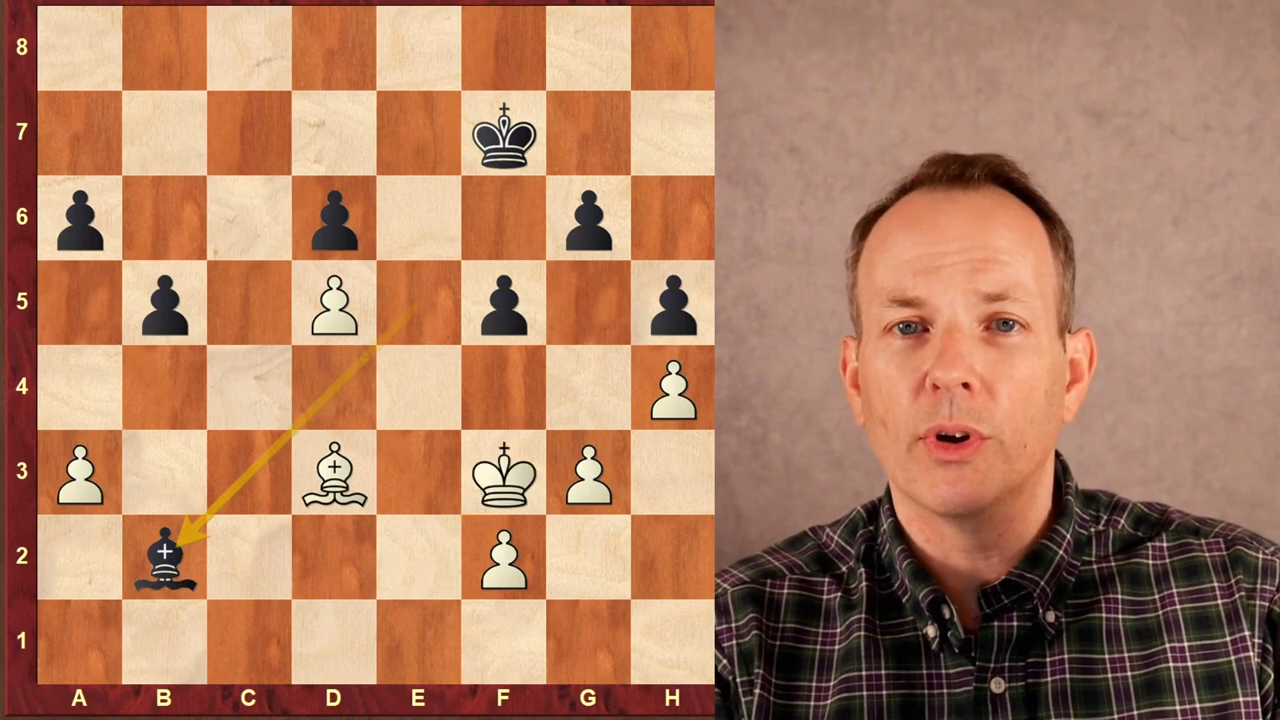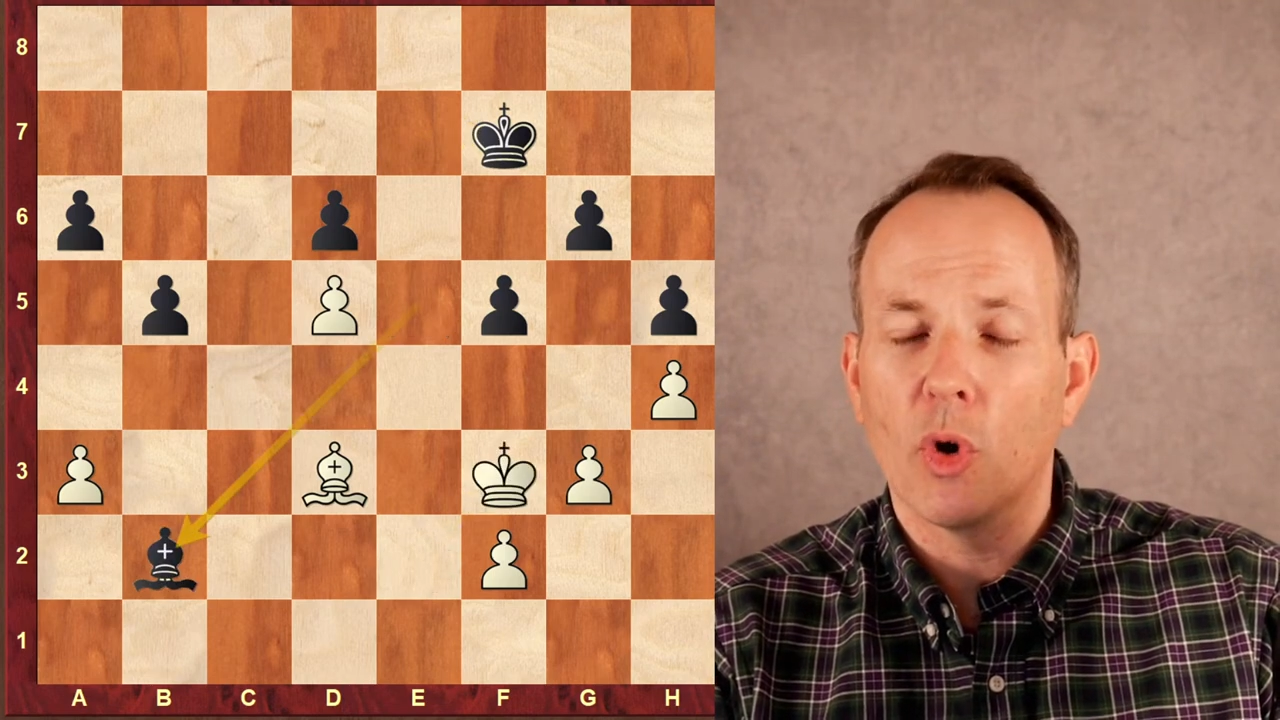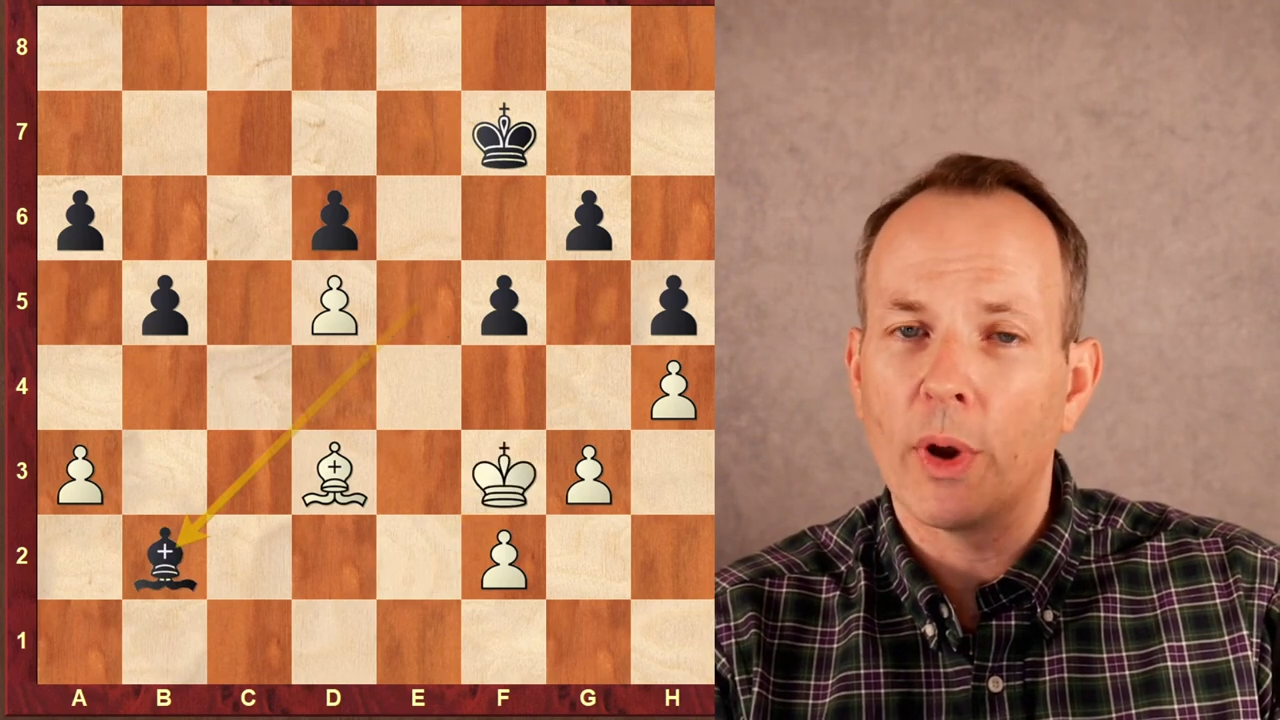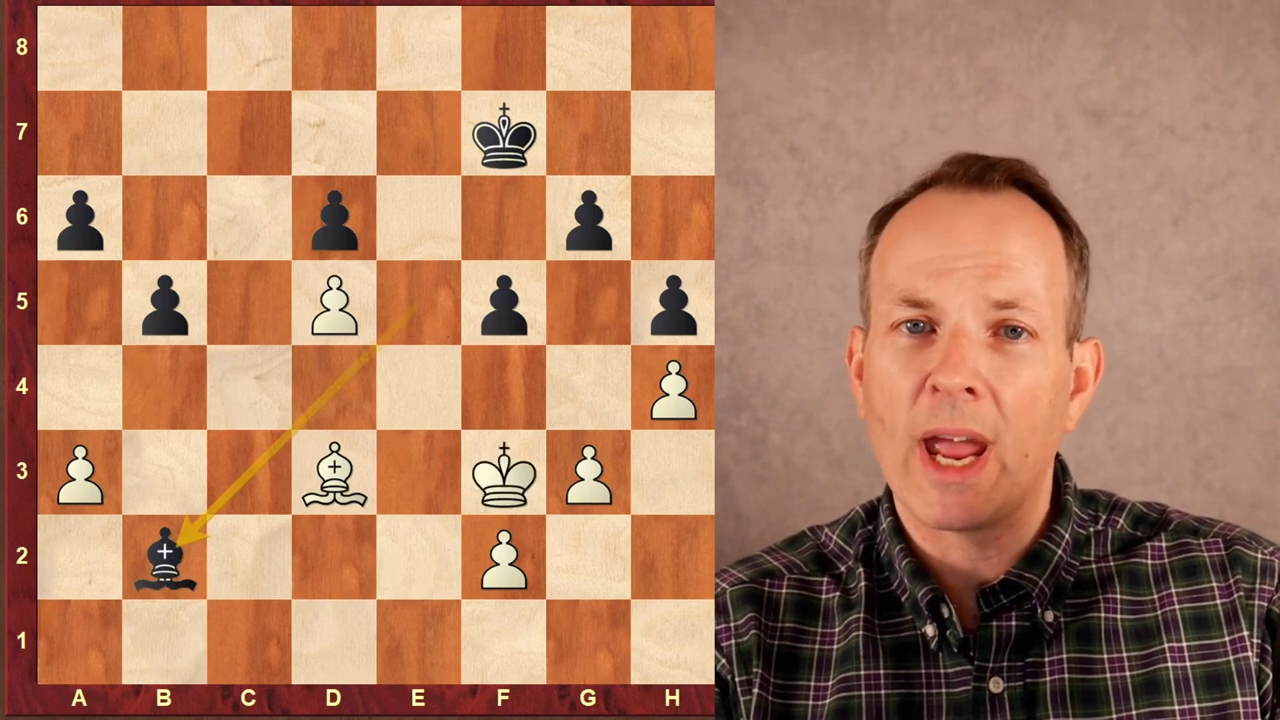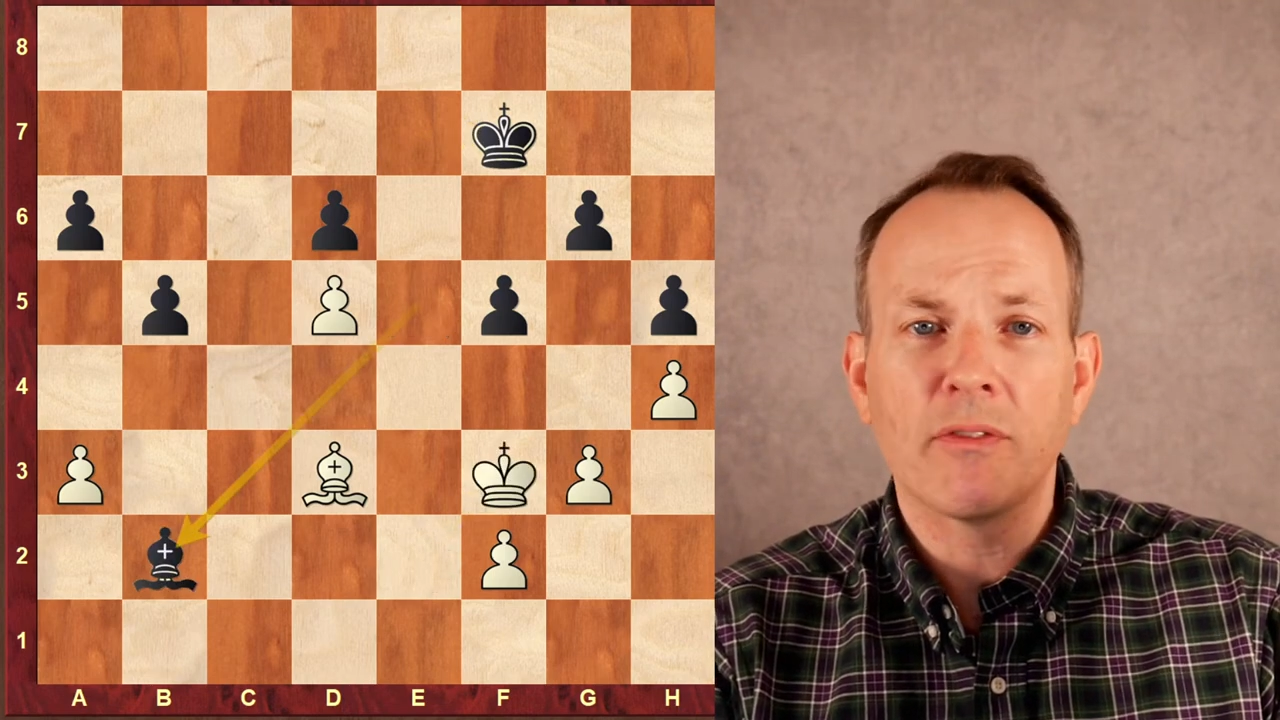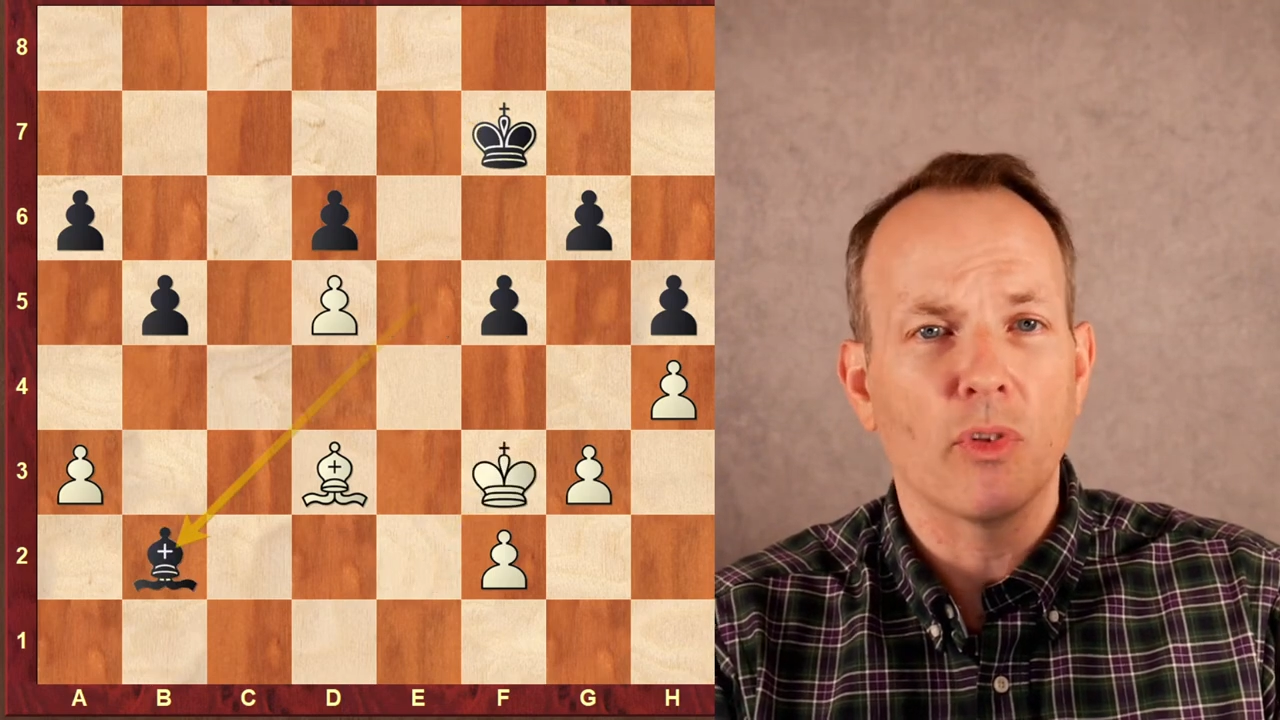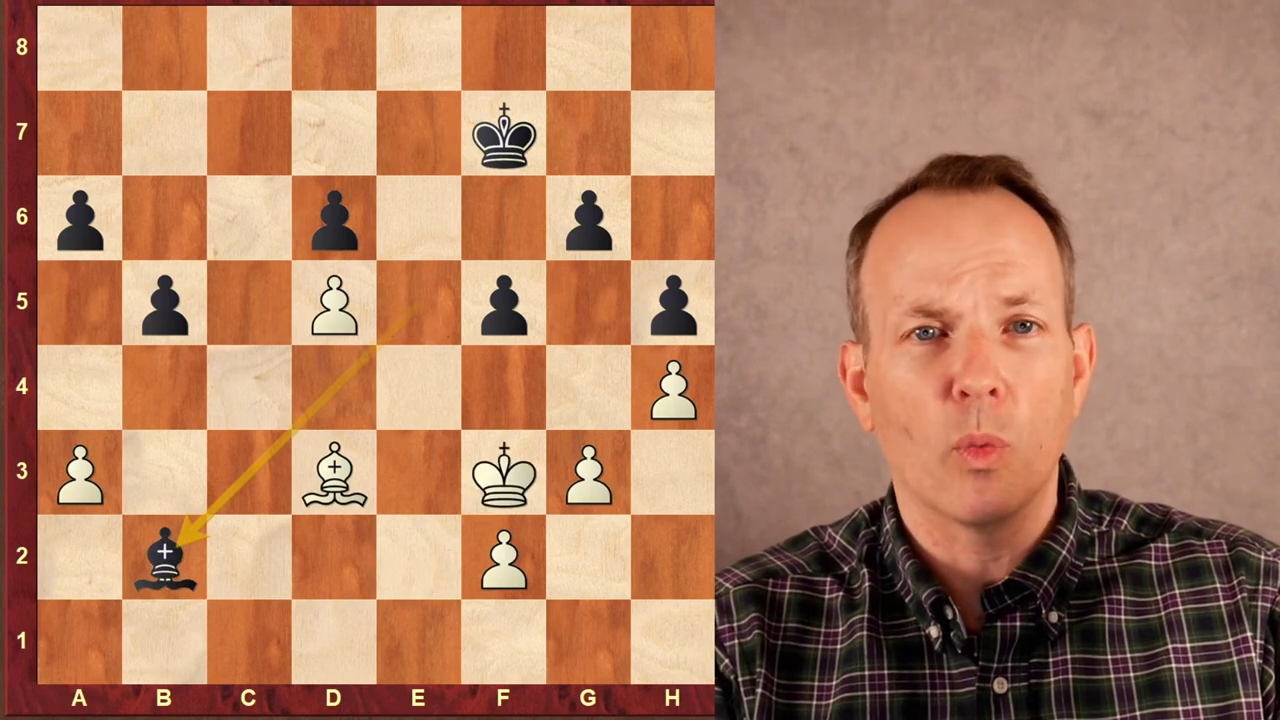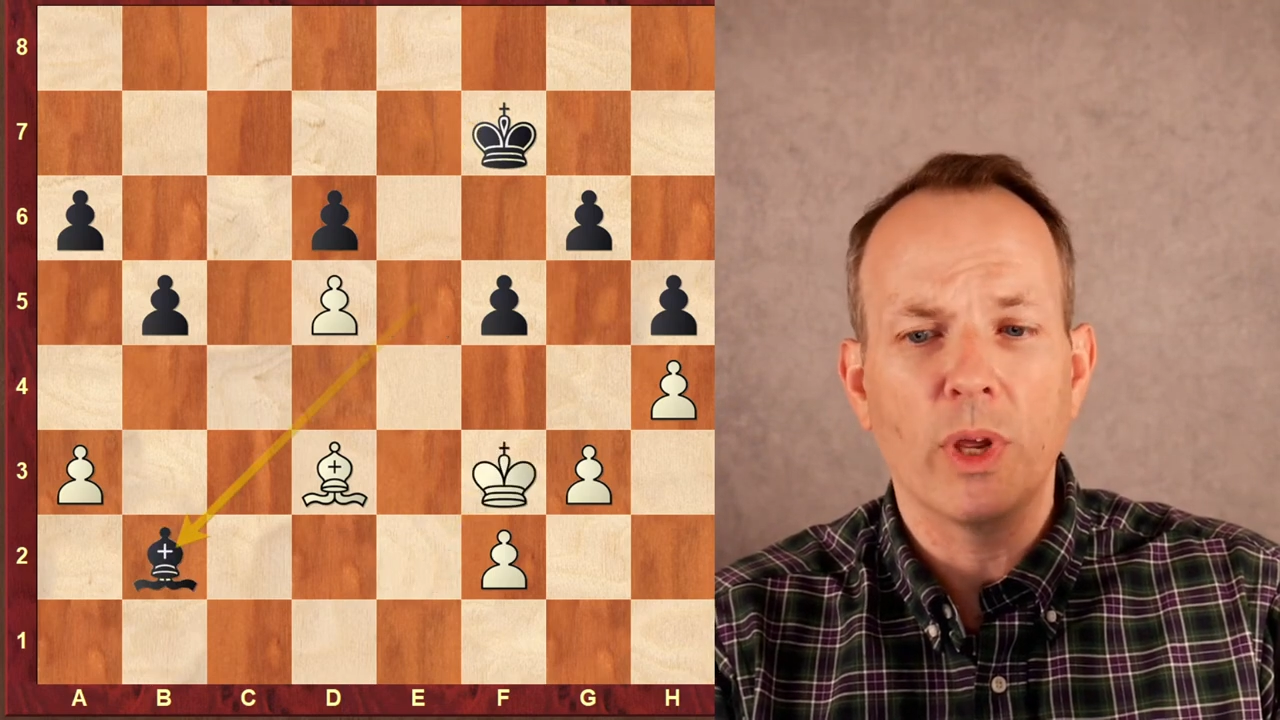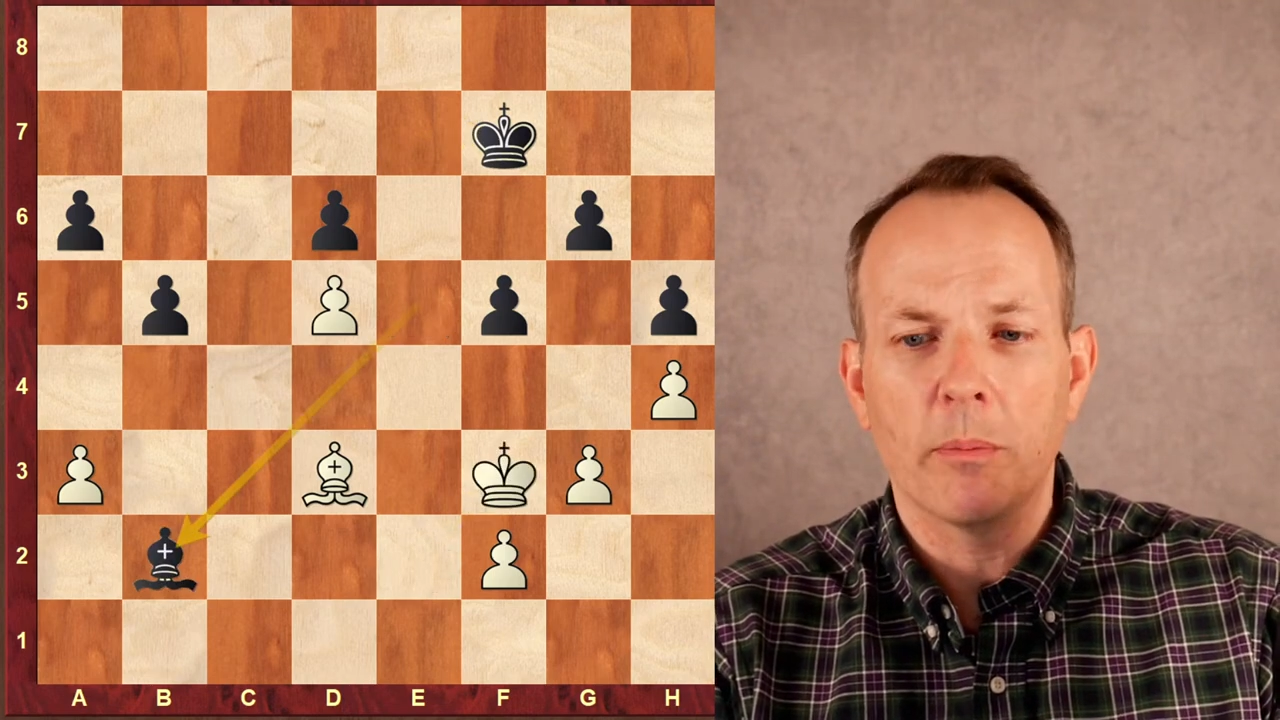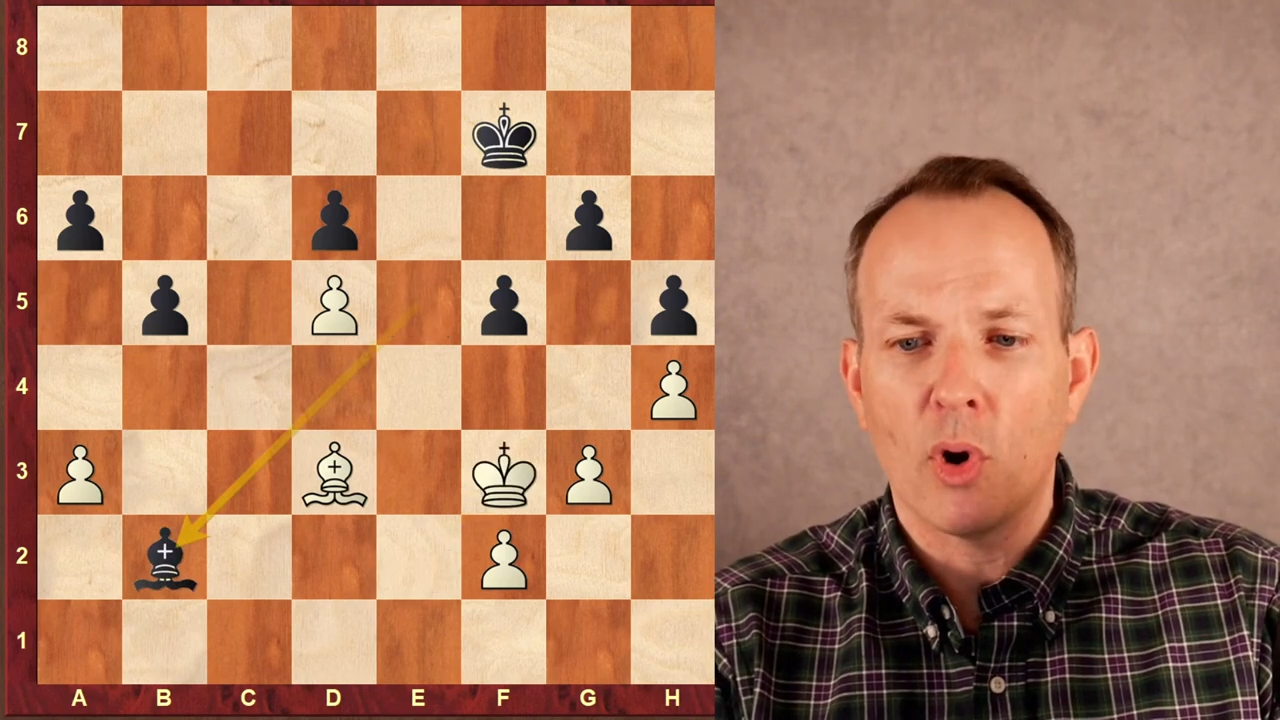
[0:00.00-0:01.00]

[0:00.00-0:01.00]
going after the weak